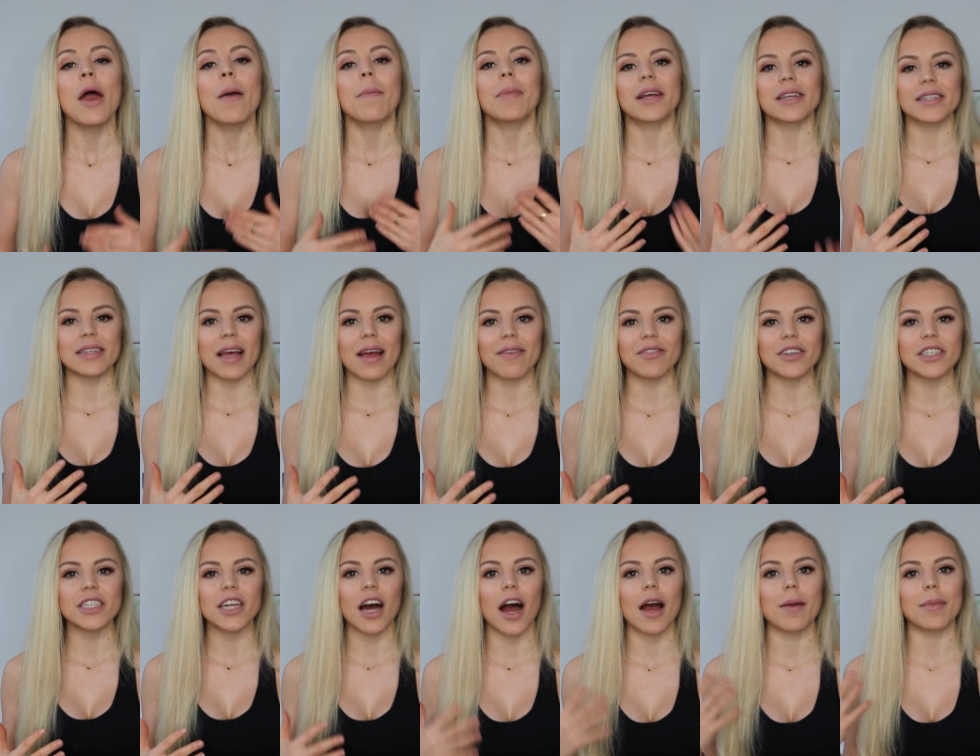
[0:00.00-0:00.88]
because
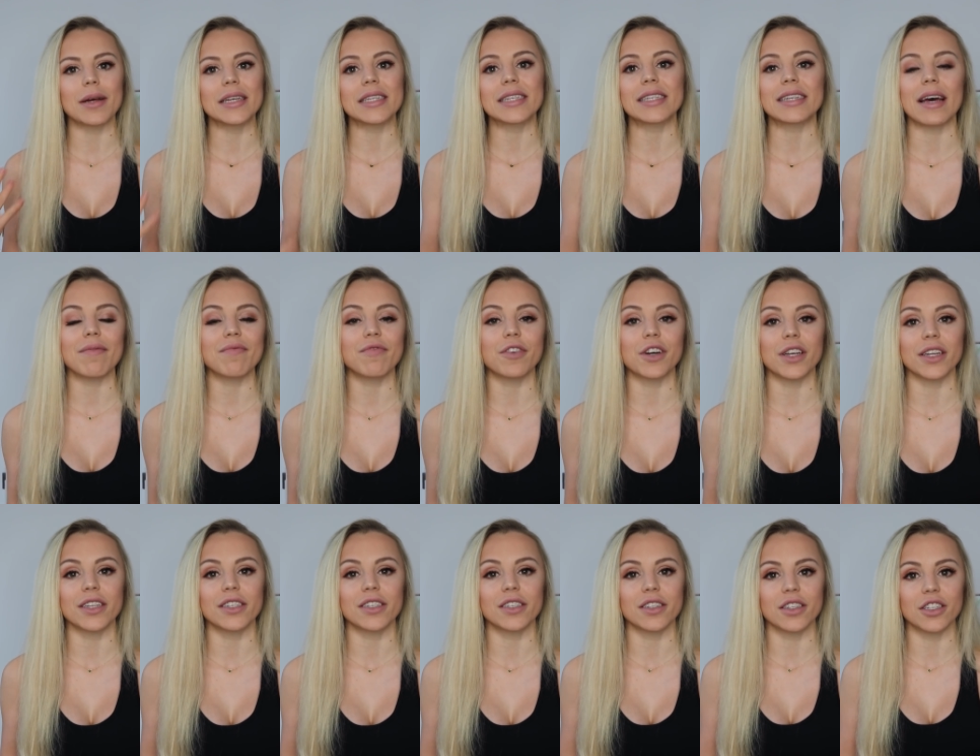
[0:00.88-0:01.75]
every time I step foot
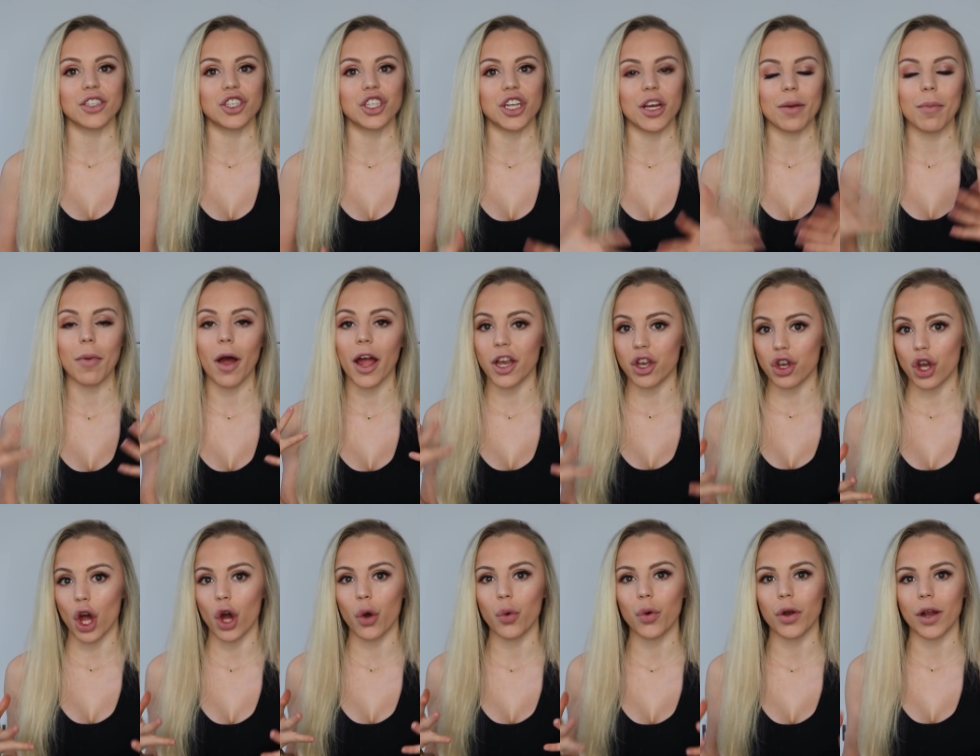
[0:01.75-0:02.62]
into the gym, I
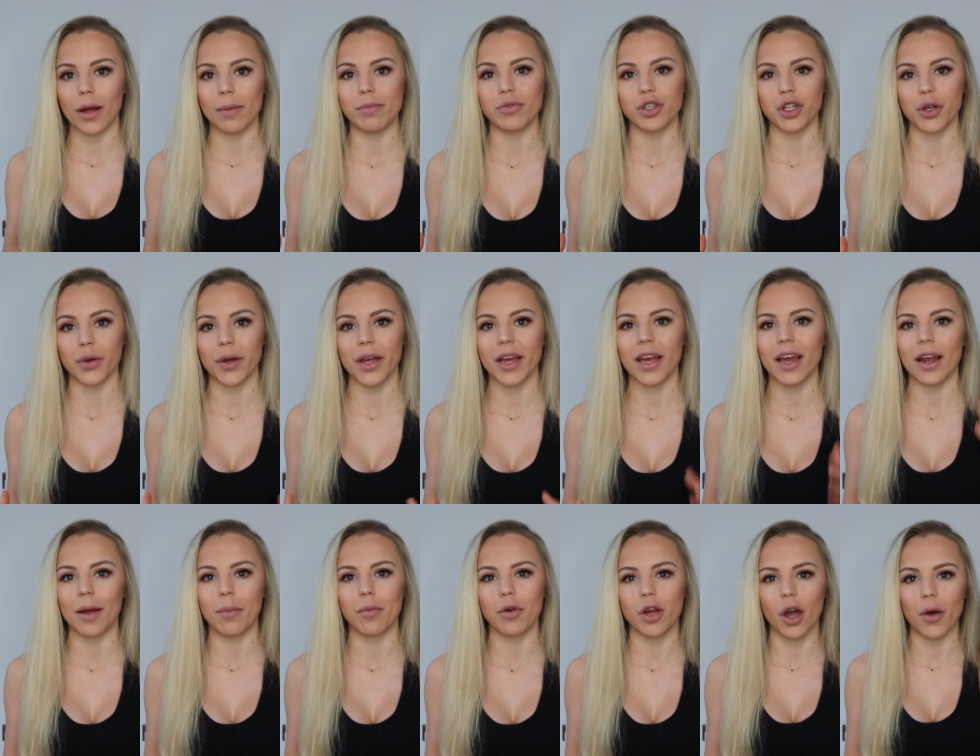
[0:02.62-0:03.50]
know what I'm doing
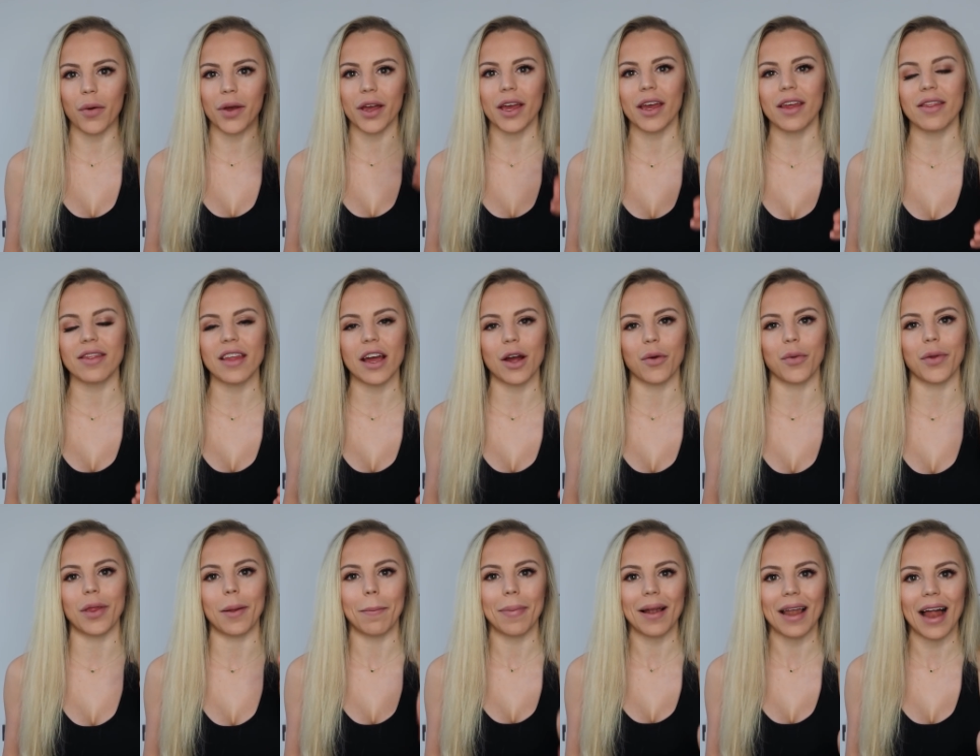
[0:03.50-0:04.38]
and I'm going in there
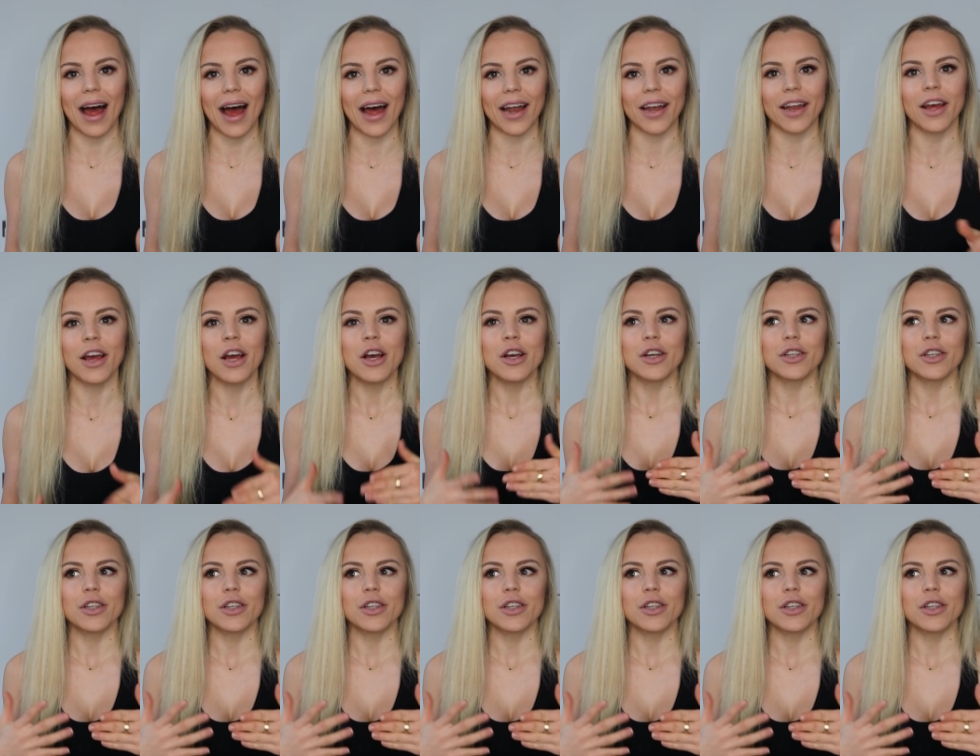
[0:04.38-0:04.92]
with a plan.